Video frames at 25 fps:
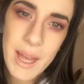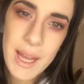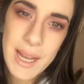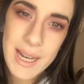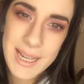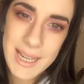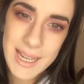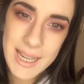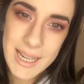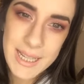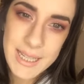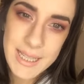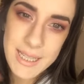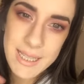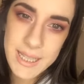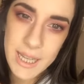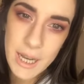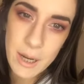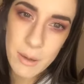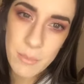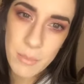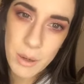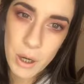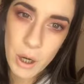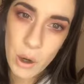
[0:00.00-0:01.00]
linked
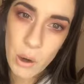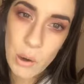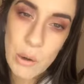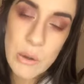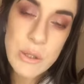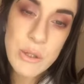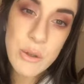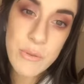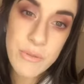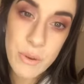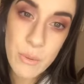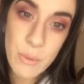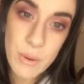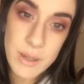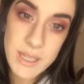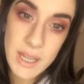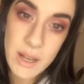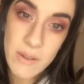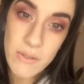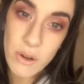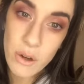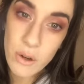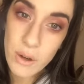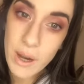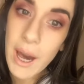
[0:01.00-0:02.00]
down below, so if you want to
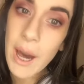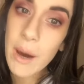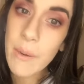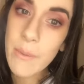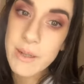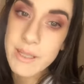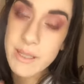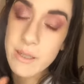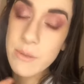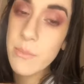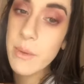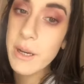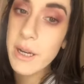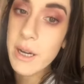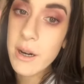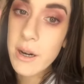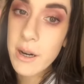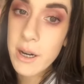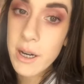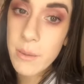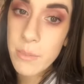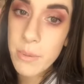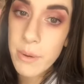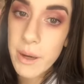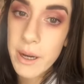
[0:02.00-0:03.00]
have a look at how I done my
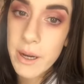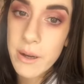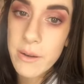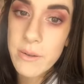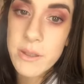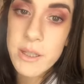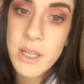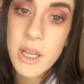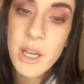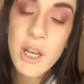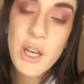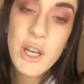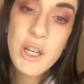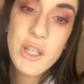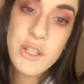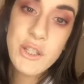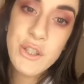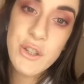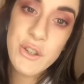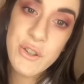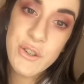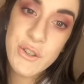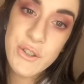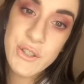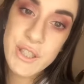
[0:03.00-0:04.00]
eyebrows,
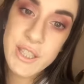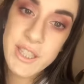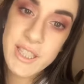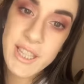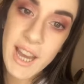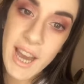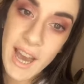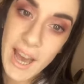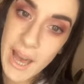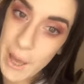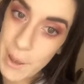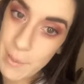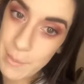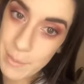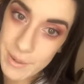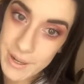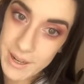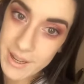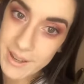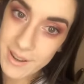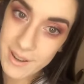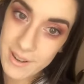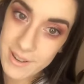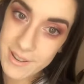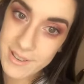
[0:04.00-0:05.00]
just
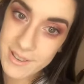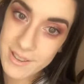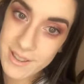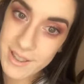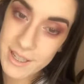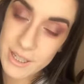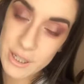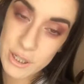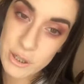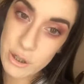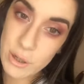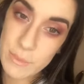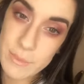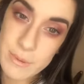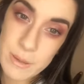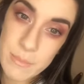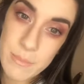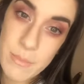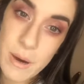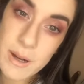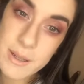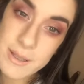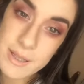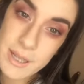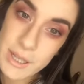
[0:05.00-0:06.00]
click on the description
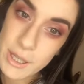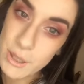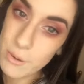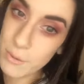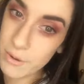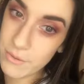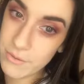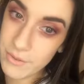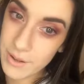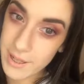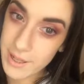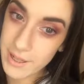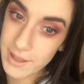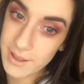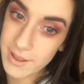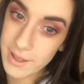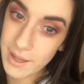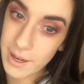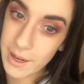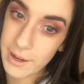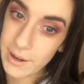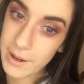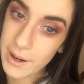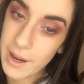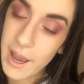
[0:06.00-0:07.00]
box and you will find it
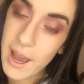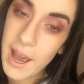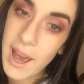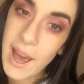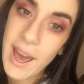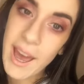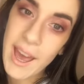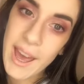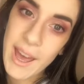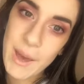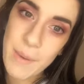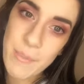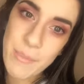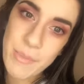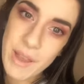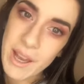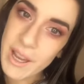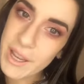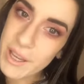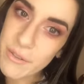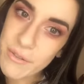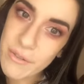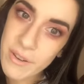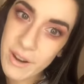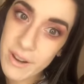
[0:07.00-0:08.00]
there.
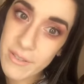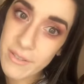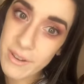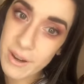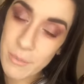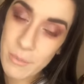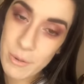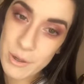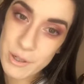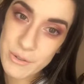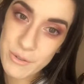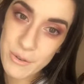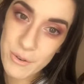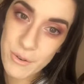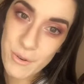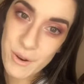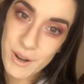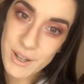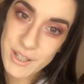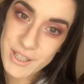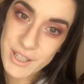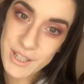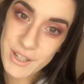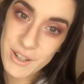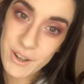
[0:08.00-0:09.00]
Thank you very much for
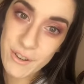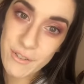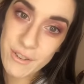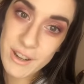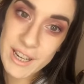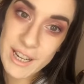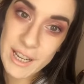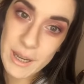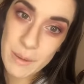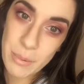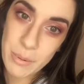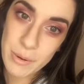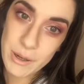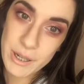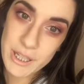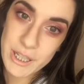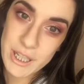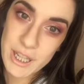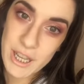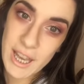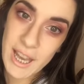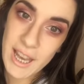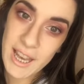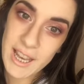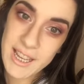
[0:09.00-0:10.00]
watching. I really
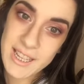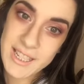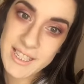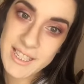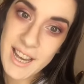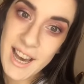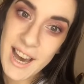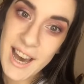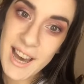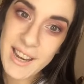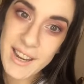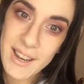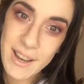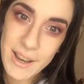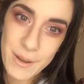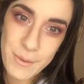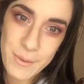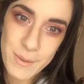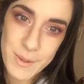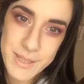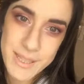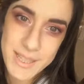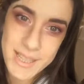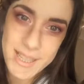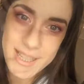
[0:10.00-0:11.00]
appreciate it, and I
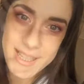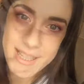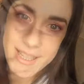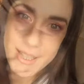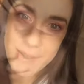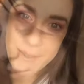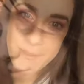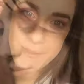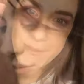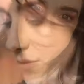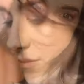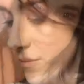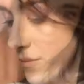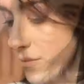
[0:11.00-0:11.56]
will see you soon.